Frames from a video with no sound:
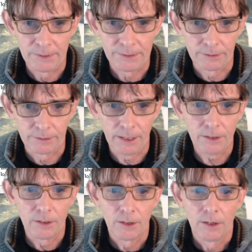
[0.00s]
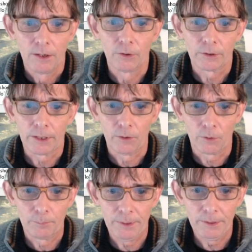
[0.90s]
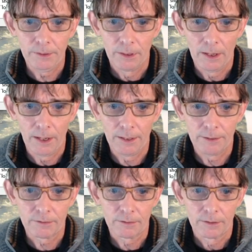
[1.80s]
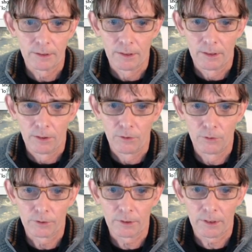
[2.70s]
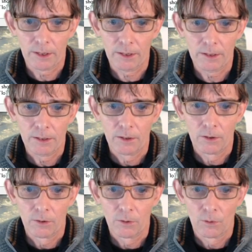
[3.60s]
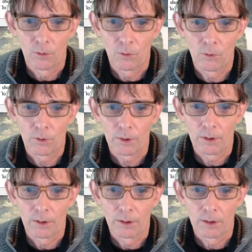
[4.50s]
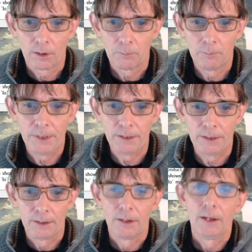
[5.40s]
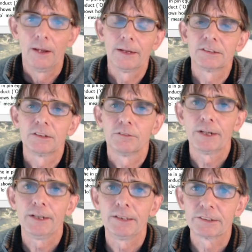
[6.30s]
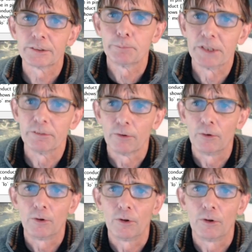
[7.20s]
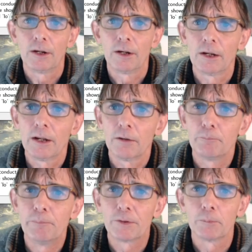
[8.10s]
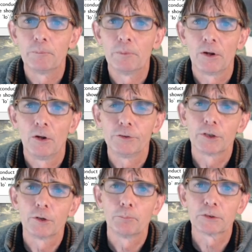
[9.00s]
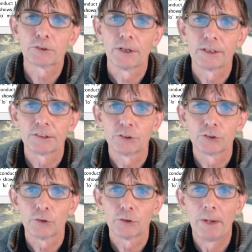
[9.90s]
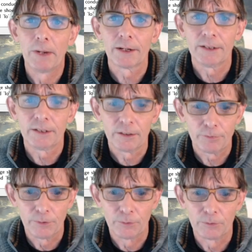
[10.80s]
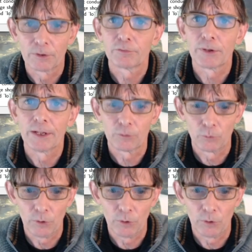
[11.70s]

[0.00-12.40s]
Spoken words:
mistakes. A, not A or B, and not A or B. That is the funny distributive law about the Huntington postulates. Just look back at it if you forget